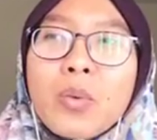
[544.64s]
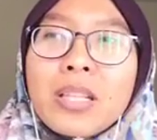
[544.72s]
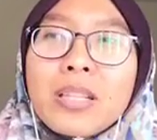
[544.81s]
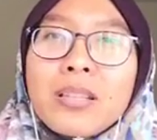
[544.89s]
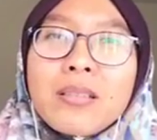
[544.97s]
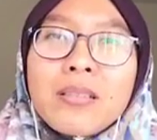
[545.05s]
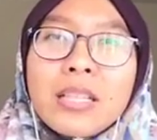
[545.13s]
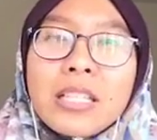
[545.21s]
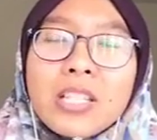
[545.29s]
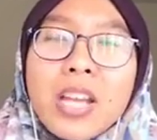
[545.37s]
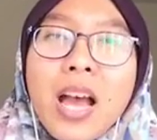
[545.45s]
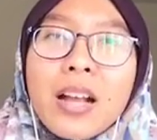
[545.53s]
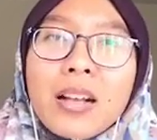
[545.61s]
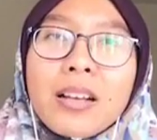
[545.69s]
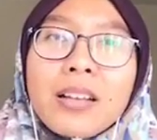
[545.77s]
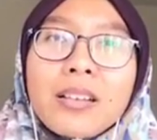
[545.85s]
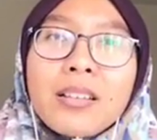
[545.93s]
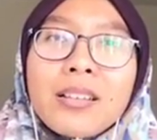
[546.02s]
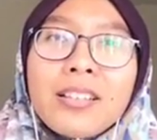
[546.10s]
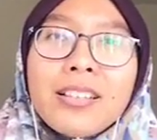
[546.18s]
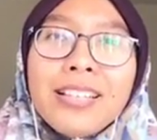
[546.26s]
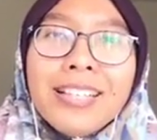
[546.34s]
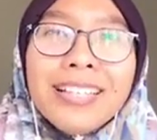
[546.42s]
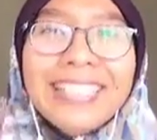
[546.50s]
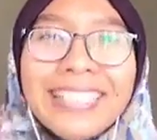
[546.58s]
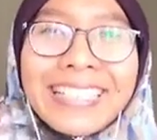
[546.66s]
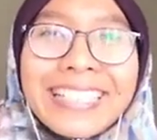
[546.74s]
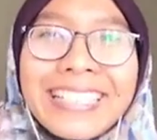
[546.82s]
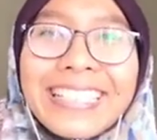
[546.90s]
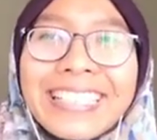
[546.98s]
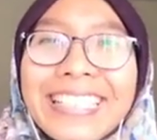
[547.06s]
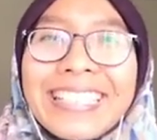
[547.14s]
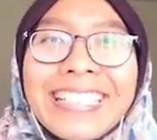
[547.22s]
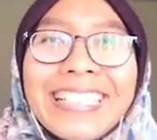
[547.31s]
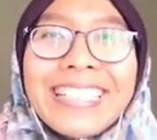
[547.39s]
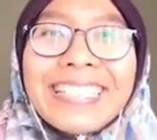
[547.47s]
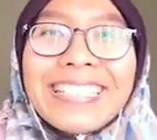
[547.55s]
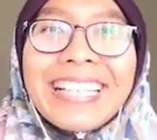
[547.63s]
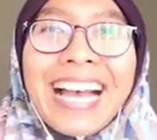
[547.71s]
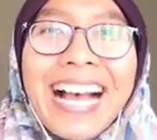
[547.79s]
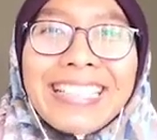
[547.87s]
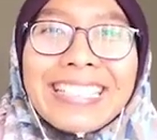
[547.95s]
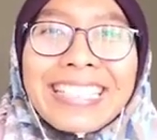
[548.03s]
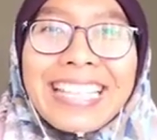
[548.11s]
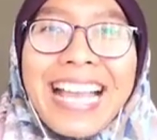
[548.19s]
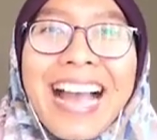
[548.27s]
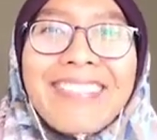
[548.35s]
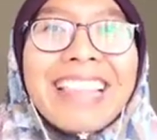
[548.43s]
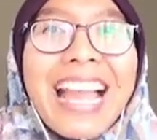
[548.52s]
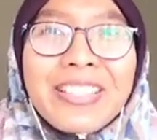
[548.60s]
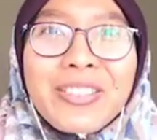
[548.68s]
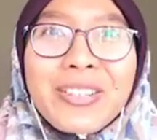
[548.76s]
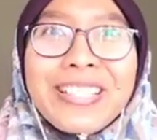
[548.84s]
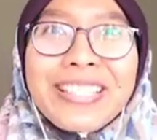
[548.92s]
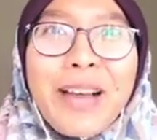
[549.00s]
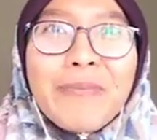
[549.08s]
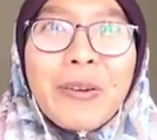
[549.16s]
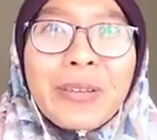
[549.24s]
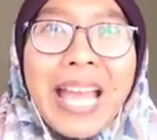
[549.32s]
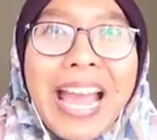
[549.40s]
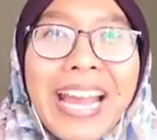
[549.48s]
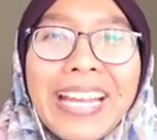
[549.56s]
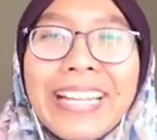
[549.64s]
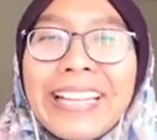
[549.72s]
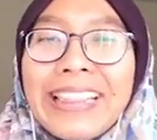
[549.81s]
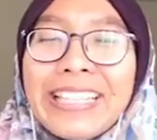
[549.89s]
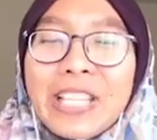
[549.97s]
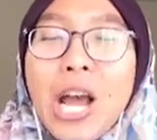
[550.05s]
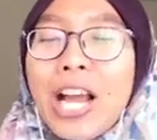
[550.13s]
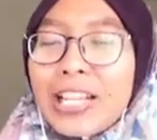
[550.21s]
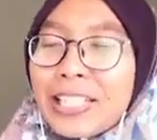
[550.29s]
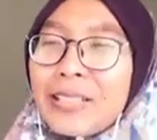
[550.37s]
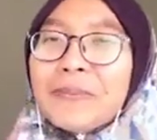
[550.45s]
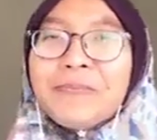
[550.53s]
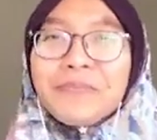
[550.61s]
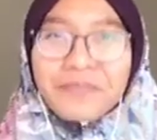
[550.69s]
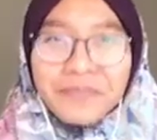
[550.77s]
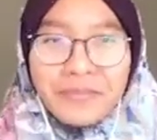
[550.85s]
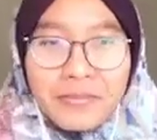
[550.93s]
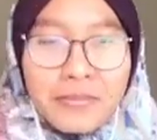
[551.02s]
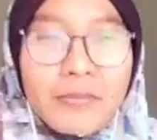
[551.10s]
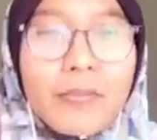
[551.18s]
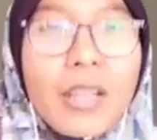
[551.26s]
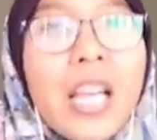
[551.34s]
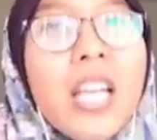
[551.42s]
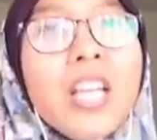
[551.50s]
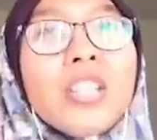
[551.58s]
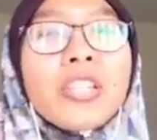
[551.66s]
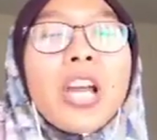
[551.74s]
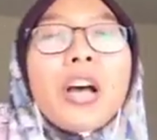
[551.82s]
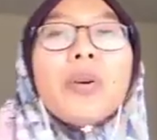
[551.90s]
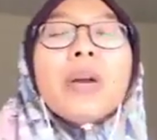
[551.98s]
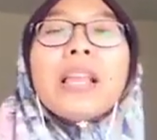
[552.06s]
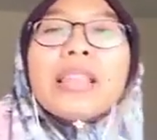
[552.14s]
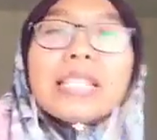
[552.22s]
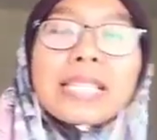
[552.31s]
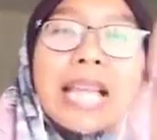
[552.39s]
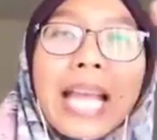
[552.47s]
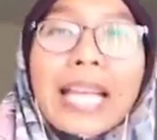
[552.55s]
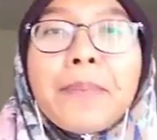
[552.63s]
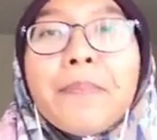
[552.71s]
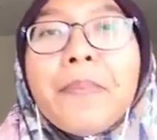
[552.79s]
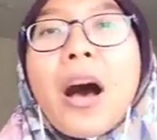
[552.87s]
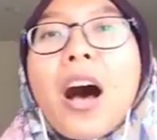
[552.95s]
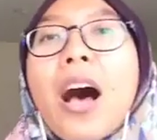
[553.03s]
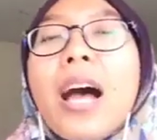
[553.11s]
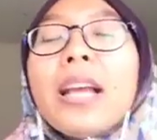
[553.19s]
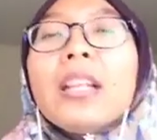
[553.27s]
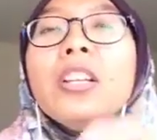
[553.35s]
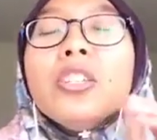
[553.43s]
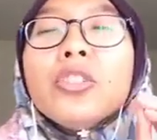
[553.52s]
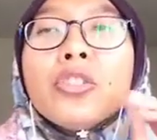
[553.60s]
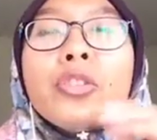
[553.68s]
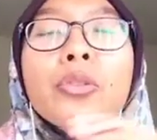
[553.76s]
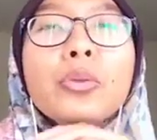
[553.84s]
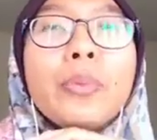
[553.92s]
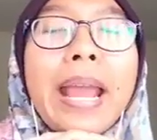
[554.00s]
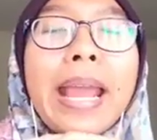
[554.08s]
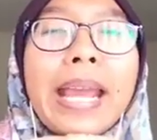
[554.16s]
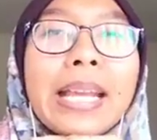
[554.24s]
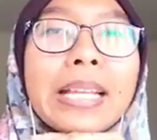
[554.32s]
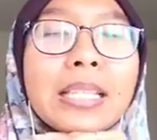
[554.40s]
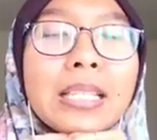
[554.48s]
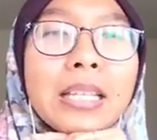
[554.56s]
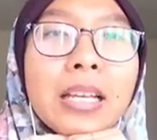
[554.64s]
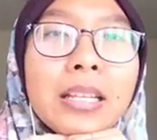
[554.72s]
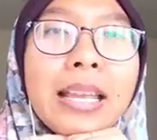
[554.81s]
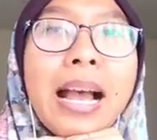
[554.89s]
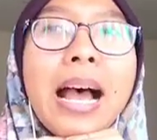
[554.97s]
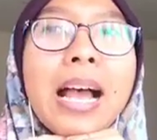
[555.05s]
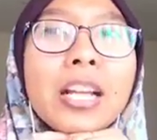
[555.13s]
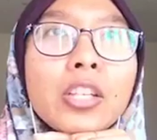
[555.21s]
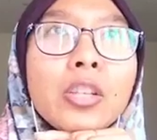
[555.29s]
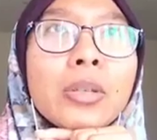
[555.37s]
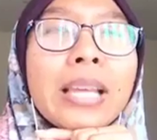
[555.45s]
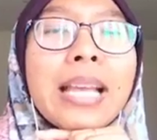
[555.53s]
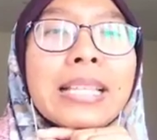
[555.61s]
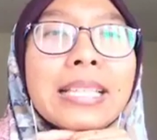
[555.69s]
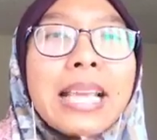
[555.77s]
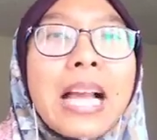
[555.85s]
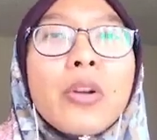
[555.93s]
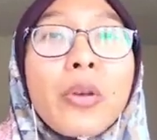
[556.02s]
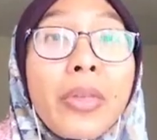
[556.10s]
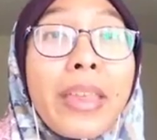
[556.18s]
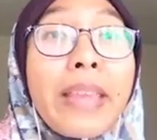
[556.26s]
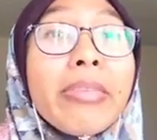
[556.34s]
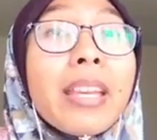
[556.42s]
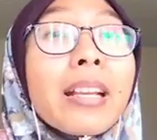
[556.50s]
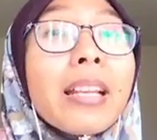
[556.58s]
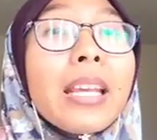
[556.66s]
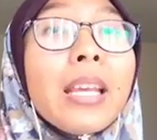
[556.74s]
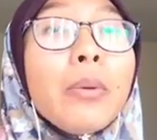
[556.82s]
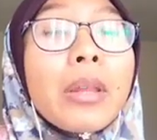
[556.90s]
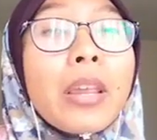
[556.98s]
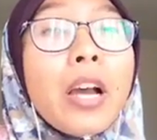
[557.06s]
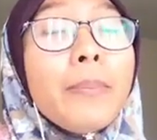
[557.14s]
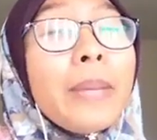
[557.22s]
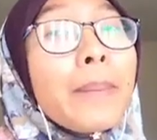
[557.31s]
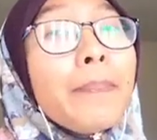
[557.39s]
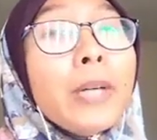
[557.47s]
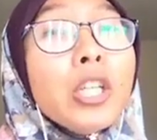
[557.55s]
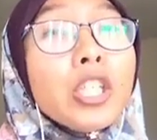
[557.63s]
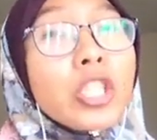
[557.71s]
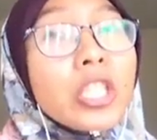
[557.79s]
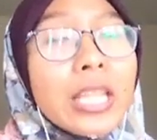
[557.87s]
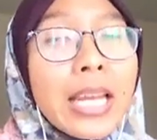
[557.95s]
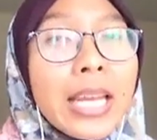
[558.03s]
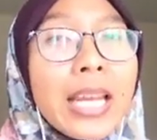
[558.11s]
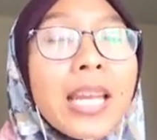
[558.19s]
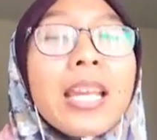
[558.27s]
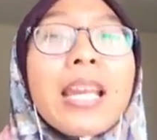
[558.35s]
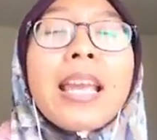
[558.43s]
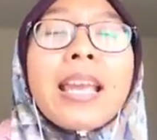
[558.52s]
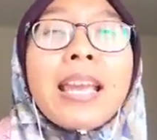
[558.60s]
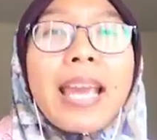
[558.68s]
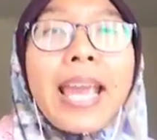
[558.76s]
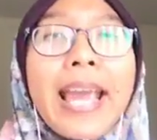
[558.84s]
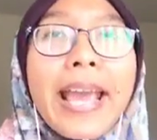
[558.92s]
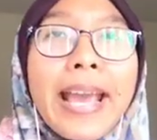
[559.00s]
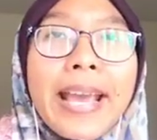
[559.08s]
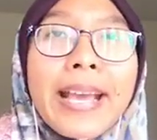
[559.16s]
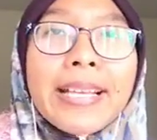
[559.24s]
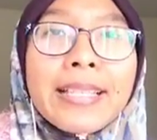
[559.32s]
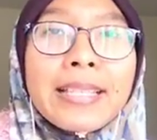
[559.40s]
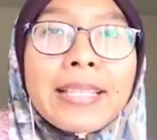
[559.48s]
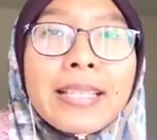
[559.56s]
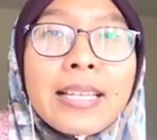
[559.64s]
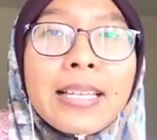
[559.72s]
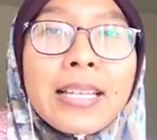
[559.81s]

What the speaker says: wants duck. So I'll see how that turns up, okay? The duck. So the second part, two ways that you can sell authentically without being pushy is